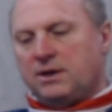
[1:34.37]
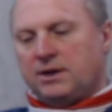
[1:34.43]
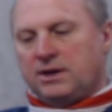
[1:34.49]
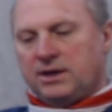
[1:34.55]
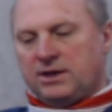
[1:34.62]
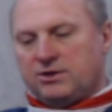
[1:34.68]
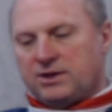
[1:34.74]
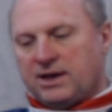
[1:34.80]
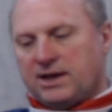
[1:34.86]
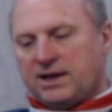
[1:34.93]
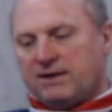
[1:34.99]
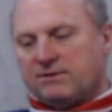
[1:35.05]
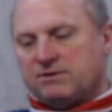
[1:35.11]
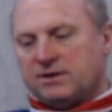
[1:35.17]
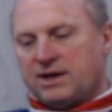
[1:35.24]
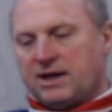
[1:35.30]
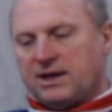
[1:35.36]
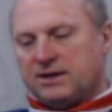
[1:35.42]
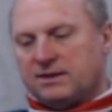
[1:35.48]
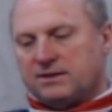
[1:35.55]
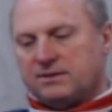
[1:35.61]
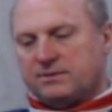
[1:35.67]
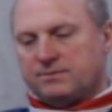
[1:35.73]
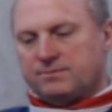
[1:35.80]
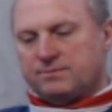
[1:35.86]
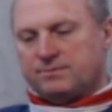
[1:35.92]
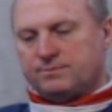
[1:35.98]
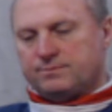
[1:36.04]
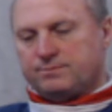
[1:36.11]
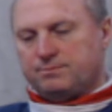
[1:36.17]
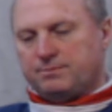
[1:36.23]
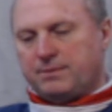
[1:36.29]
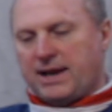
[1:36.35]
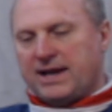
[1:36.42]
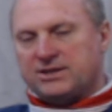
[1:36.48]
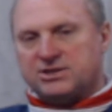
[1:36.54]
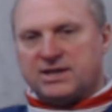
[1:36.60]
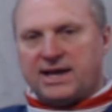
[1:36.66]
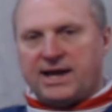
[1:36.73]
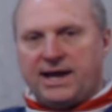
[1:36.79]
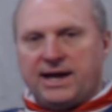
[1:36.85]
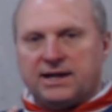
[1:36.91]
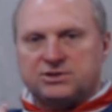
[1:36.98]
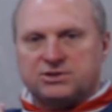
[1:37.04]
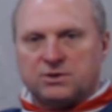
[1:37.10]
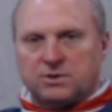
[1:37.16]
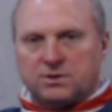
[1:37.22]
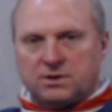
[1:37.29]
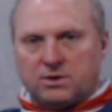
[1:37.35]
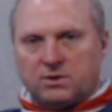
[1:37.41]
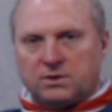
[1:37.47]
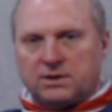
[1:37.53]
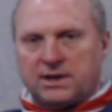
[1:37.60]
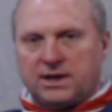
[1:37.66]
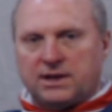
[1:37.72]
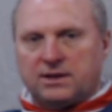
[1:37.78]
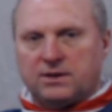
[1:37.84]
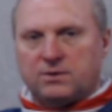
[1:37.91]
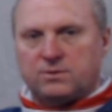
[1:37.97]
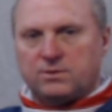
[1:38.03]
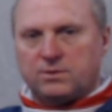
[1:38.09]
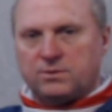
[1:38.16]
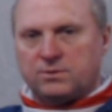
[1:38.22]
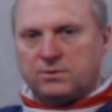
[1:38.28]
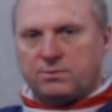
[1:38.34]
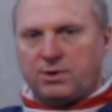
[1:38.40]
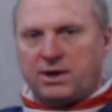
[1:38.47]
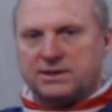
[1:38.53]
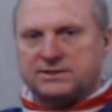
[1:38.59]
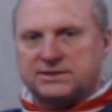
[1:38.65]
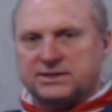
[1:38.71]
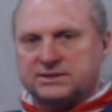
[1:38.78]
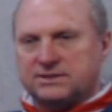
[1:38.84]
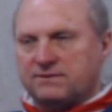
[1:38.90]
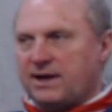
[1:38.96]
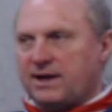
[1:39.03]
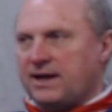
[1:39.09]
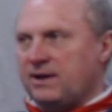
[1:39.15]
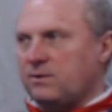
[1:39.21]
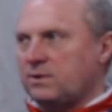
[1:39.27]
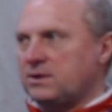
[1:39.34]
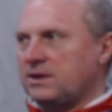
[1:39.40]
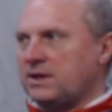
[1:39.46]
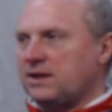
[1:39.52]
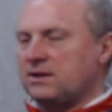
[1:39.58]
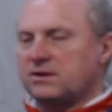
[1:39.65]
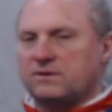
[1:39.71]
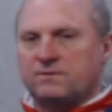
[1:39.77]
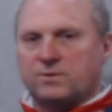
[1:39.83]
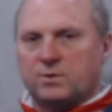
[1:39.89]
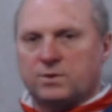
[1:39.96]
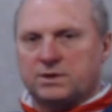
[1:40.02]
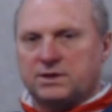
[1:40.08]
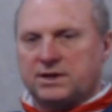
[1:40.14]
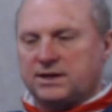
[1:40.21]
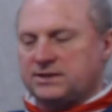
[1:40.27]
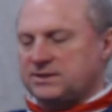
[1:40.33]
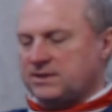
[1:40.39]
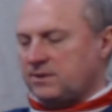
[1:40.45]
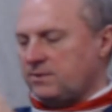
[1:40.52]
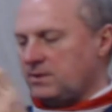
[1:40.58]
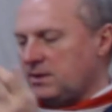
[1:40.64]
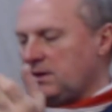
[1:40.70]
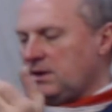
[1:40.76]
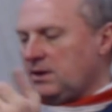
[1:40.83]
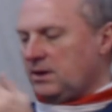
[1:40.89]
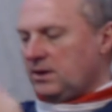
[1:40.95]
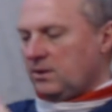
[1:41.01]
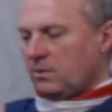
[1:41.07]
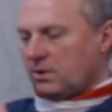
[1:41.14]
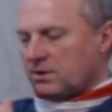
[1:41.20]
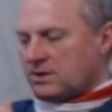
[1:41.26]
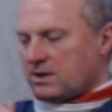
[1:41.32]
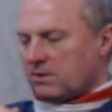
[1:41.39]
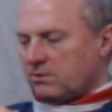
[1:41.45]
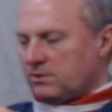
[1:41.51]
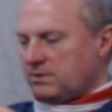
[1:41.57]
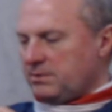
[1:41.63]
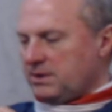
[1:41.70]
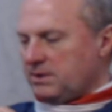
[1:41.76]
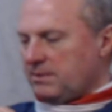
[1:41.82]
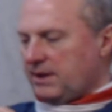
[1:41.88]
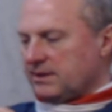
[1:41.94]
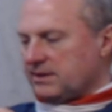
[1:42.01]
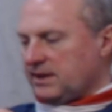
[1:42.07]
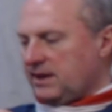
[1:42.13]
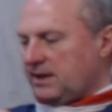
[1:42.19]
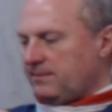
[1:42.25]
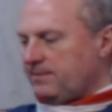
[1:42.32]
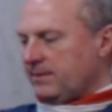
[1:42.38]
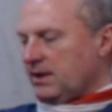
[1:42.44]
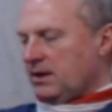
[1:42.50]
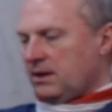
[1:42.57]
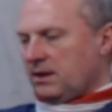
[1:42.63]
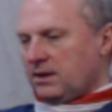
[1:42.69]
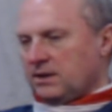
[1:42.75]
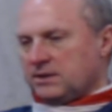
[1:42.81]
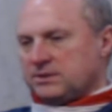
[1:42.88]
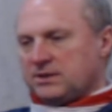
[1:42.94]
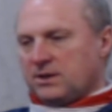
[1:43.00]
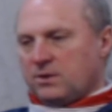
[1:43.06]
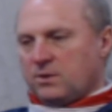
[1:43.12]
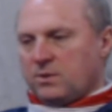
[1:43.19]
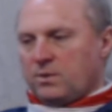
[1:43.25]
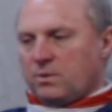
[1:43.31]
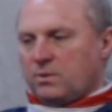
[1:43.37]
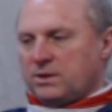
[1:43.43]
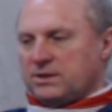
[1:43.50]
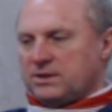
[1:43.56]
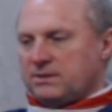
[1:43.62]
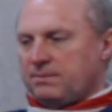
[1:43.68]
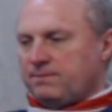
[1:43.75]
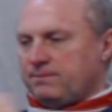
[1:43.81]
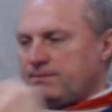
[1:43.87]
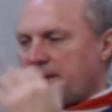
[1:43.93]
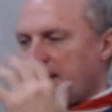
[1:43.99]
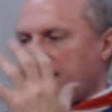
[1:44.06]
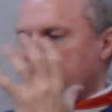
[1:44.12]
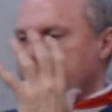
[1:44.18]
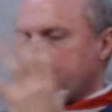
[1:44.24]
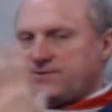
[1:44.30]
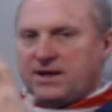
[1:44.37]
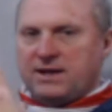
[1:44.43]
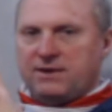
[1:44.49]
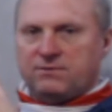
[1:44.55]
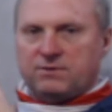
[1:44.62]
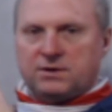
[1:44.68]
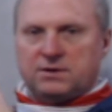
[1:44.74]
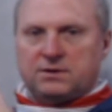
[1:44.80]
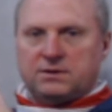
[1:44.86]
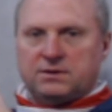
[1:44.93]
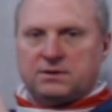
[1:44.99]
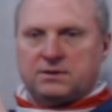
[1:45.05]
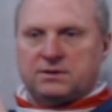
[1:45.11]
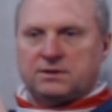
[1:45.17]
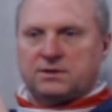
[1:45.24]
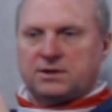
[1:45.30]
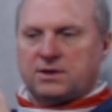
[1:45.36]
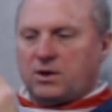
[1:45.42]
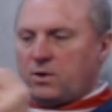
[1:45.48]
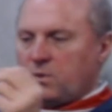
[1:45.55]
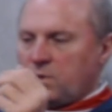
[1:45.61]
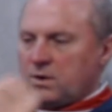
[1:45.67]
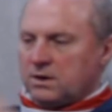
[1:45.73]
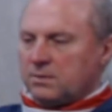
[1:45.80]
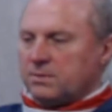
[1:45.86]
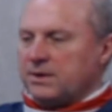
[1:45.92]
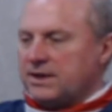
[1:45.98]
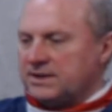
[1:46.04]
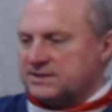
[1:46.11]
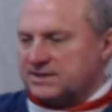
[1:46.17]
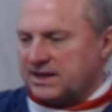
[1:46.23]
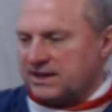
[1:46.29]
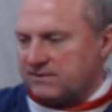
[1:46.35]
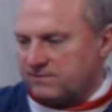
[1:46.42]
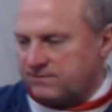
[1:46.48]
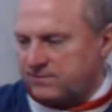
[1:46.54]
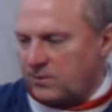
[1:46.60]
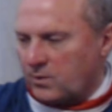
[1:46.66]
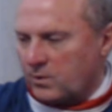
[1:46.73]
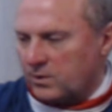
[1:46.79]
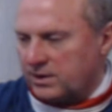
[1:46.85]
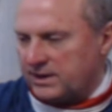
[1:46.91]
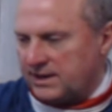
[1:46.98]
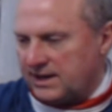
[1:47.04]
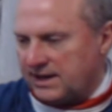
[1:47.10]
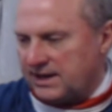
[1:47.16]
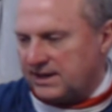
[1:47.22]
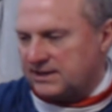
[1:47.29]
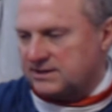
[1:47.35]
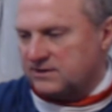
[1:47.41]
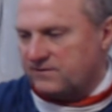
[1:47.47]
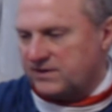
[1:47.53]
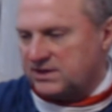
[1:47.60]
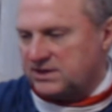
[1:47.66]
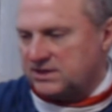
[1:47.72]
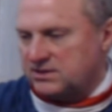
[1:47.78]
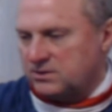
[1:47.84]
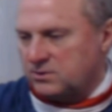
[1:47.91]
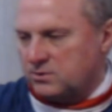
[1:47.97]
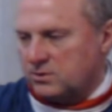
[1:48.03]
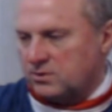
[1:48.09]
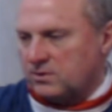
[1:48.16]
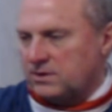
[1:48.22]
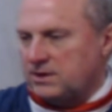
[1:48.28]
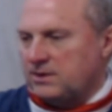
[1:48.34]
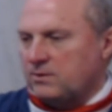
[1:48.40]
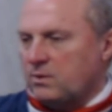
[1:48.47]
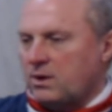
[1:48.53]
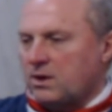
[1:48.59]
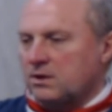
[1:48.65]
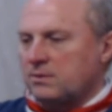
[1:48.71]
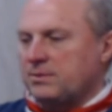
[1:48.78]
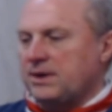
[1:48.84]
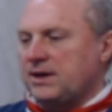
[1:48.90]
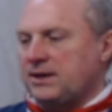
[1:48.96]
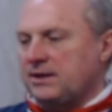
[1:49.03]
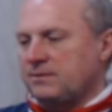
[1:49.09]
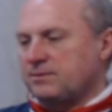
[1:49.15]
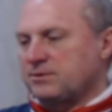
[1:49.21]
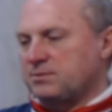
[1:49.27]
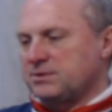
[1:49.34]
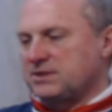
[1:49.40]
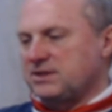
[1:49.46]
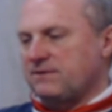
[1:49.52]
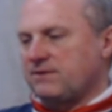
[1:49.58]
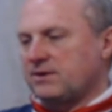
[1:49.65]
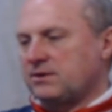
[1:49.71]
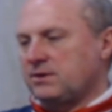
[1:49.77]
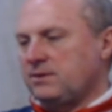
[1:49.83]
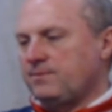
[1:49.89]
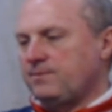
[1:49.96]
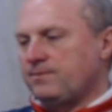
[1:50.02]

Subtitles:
and you kind of have to kind of match the hatch or kind of go through the process of, hey, what are they looking for today? So we're going to talk a little bit about that. So one of my favorite cold water baits, that 48 to 52 degree water bait specifically,